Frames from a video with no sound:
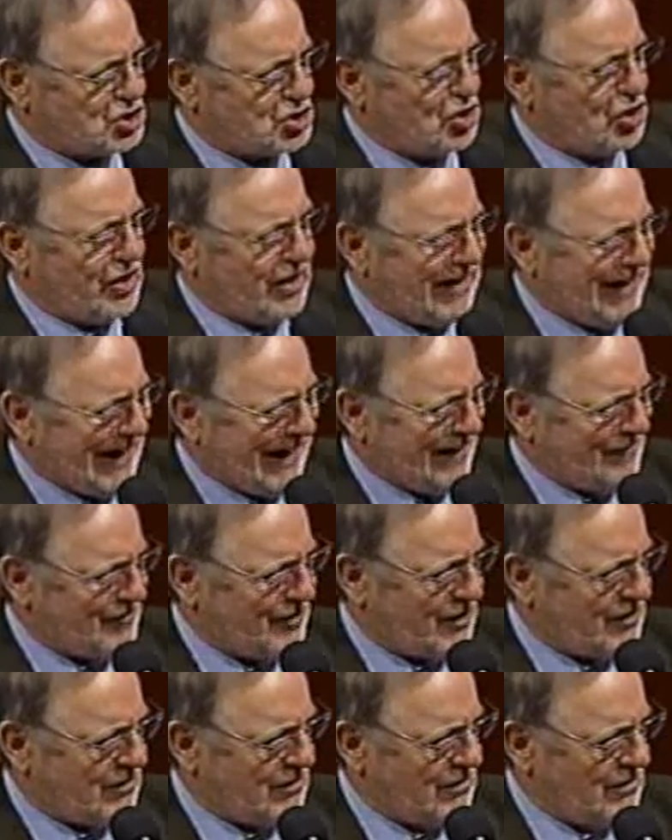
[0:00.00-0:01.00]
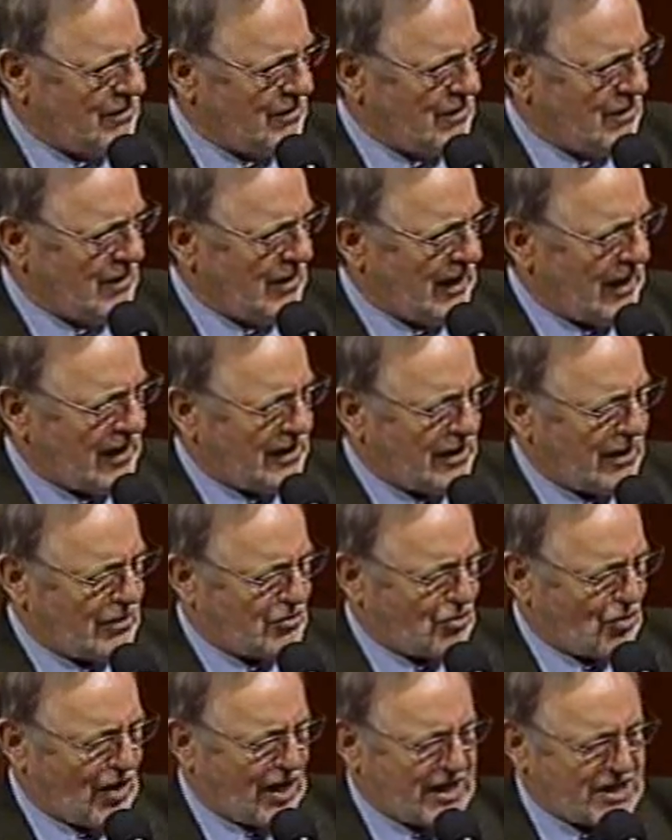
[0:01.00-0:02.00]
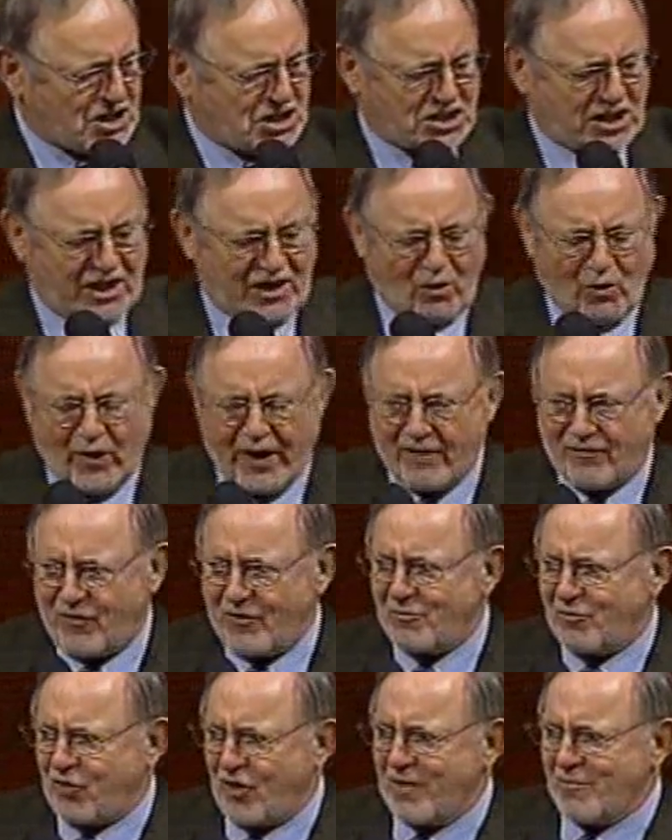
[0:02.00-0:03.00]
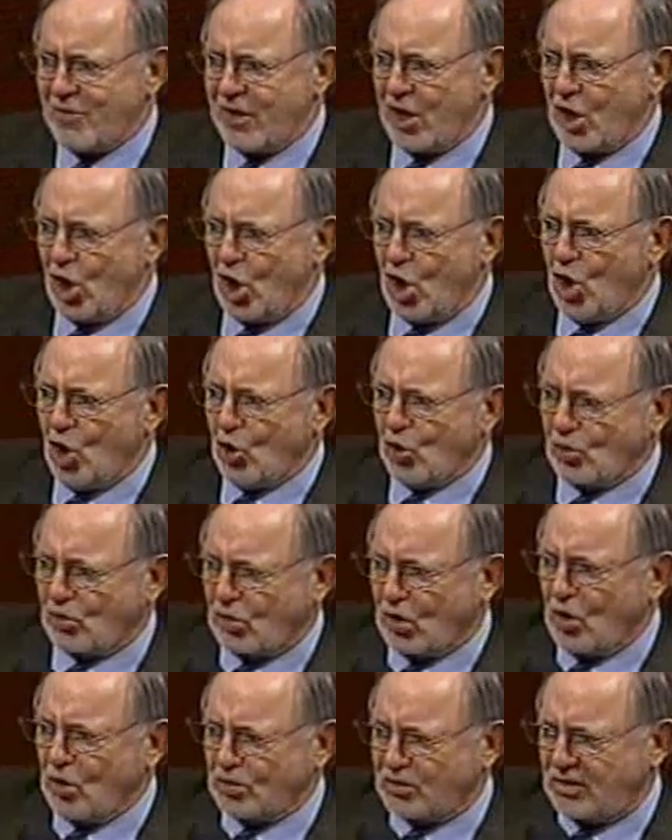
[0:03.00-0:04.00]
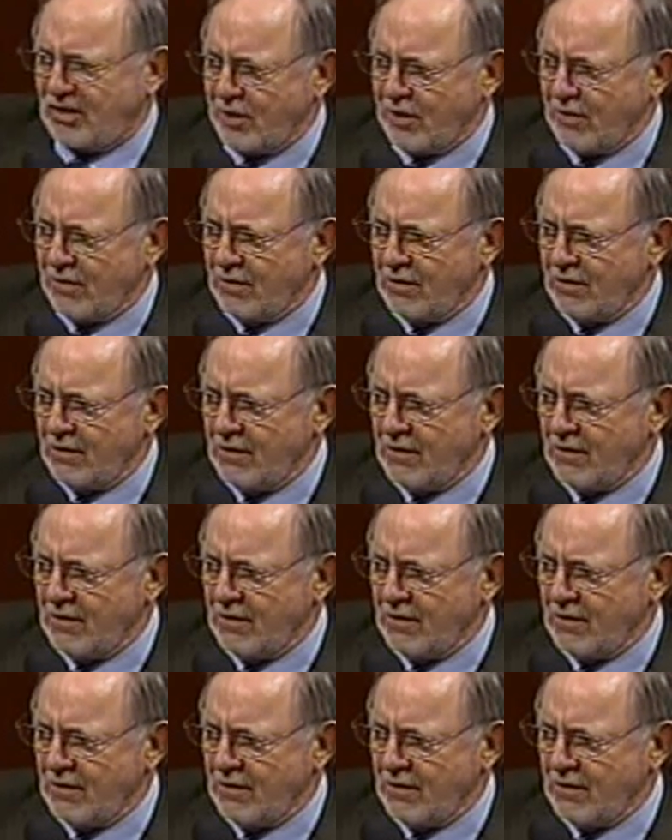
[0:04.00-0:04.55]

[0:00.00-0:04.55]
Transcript: should have it. And they're trying to stay away from the old growth timber.